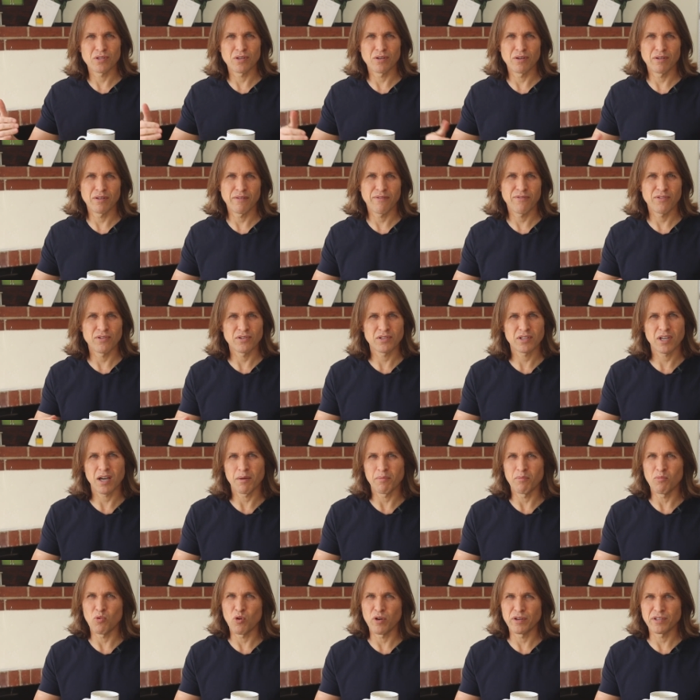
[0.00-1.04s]
So the first
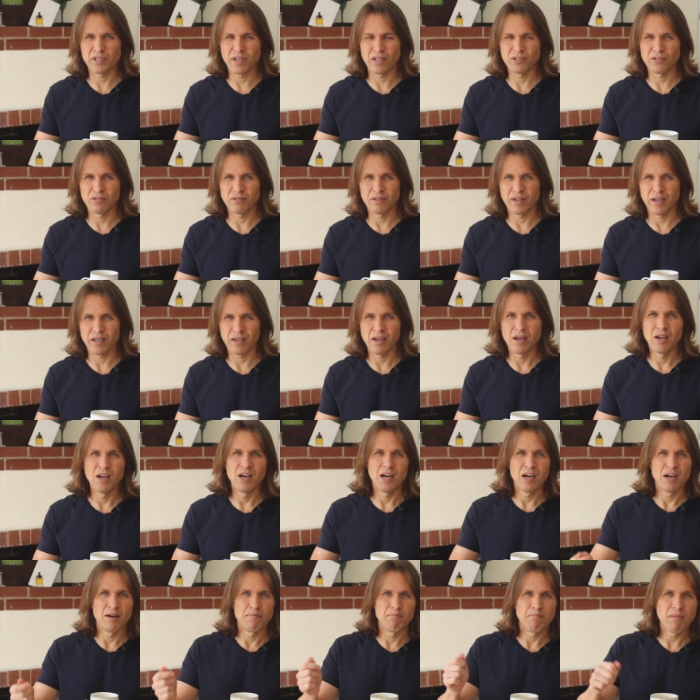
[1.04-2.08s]
couple mornings I'd do like
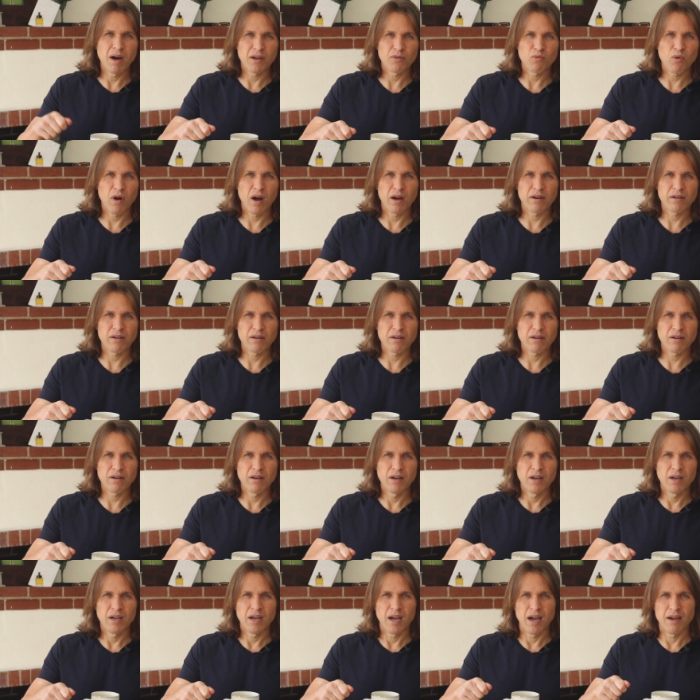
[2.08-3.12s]
mud
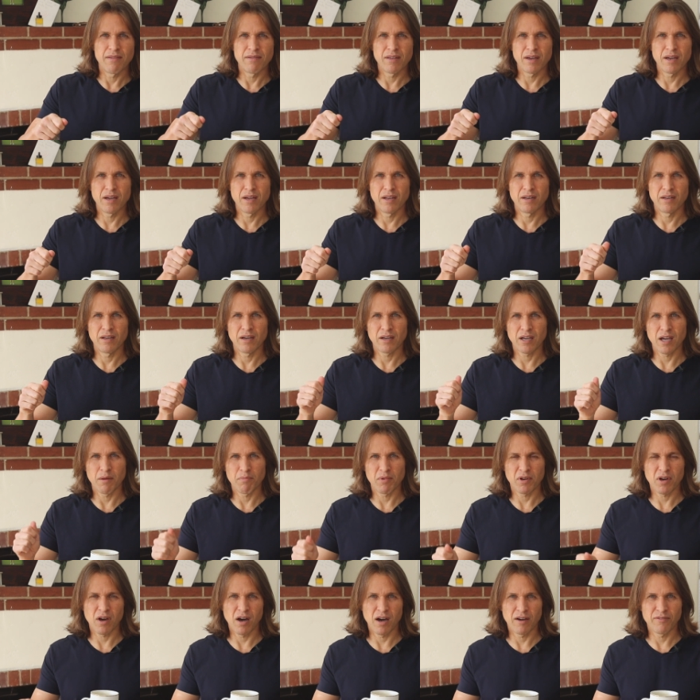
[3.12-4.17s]
water, and then a cup
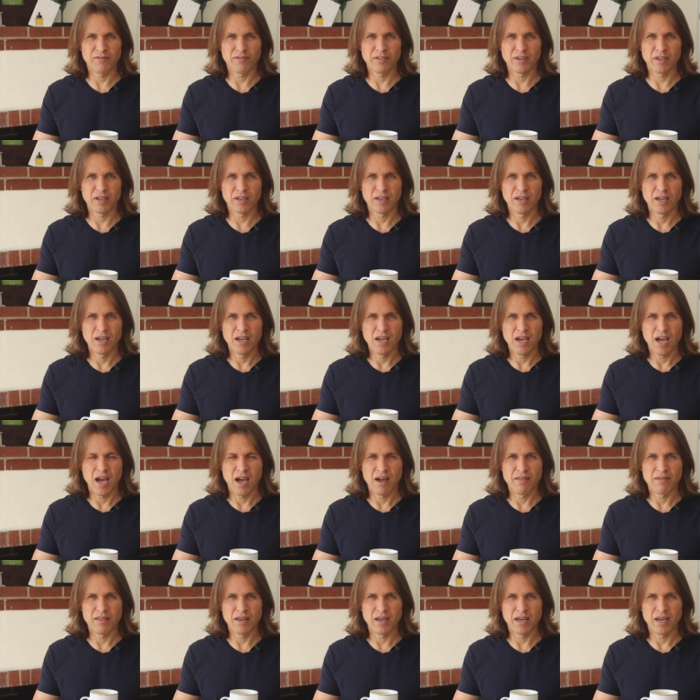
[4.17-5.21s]
of coffee,
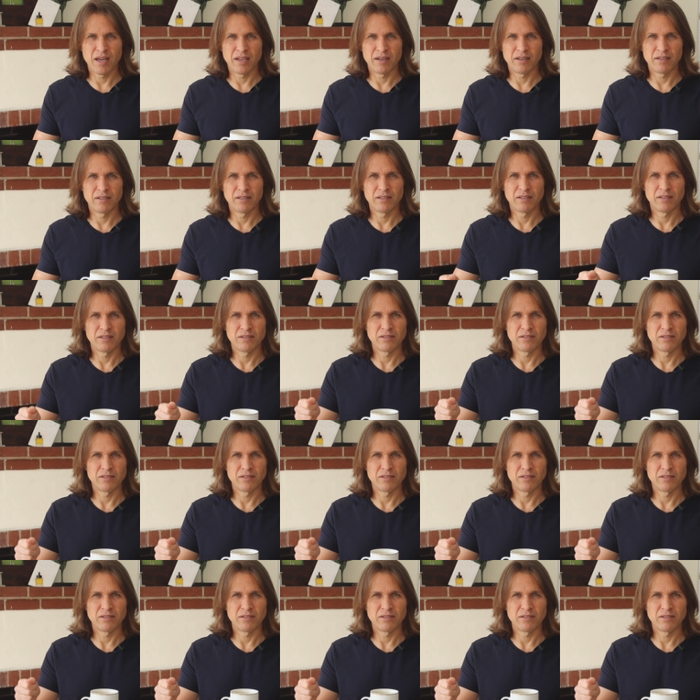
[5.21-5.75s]
and then